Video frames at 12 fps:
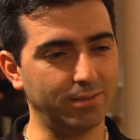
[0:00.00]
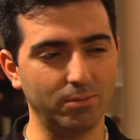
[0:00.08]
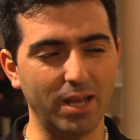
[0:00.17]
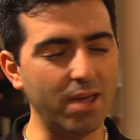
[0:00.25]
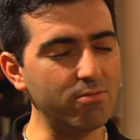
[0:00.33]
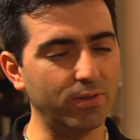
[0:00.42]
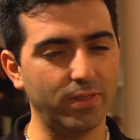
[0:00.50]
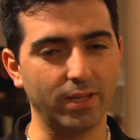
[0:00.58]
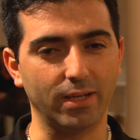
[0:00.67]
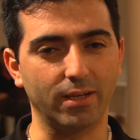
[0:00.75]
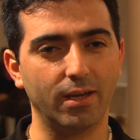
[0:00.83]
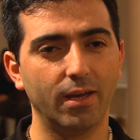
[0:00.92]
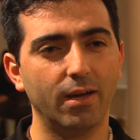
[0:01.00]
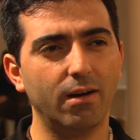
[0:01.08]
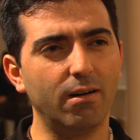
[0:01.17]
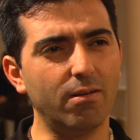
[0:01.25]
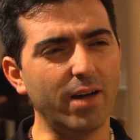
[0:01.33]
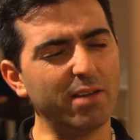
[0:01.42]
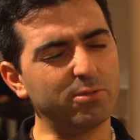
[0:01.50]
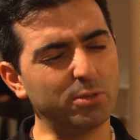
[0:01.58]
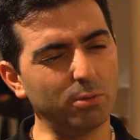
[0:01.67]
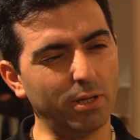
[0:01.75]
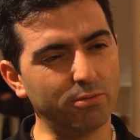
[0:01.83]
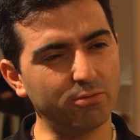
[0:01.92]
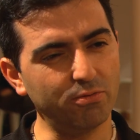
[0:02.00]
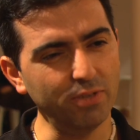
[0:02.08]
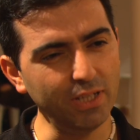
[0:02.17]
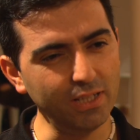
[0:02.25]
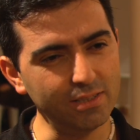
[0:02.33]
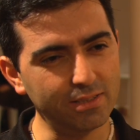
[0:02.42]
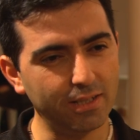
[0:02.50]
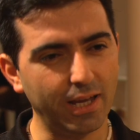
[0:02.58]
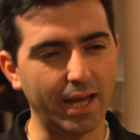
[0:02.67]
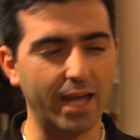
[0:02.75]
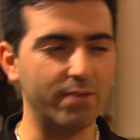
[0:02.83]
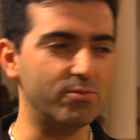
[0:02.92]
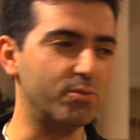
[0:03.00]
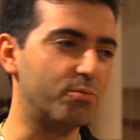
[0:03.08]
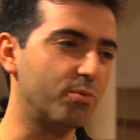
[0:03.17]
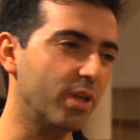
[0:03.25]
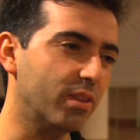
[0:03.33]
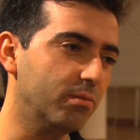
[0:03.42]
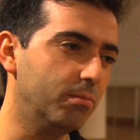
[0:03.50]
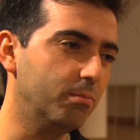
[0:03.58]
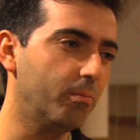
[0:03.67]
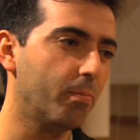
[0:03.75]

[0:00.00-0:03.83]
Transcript: I mean everything. Oh, I have two left feet, I have no rhythm,